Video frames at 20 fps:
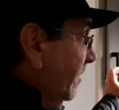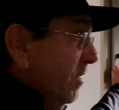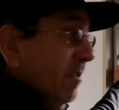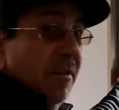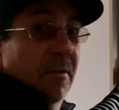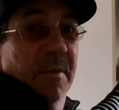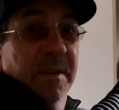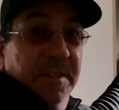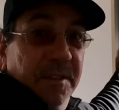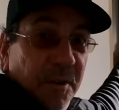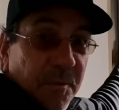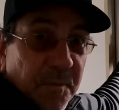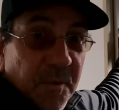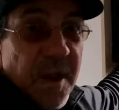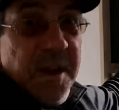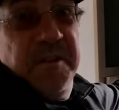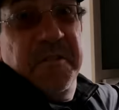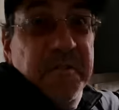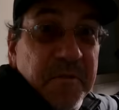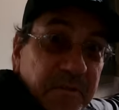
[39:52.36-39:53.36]
you know, when they're
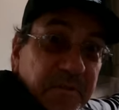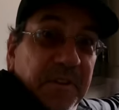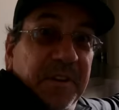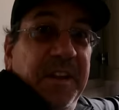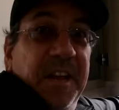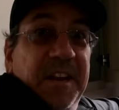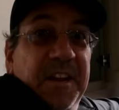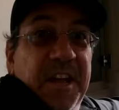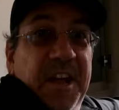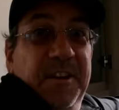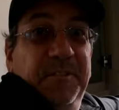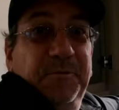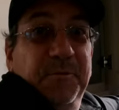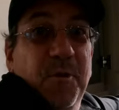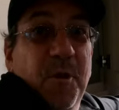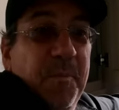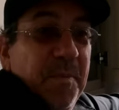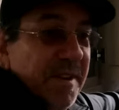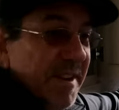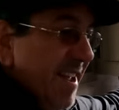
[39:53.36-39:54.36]
brand new, they're kind of hard
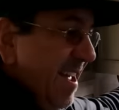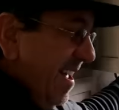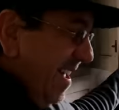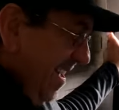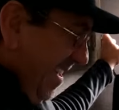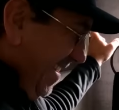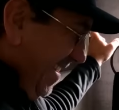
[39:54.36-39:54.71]
to open.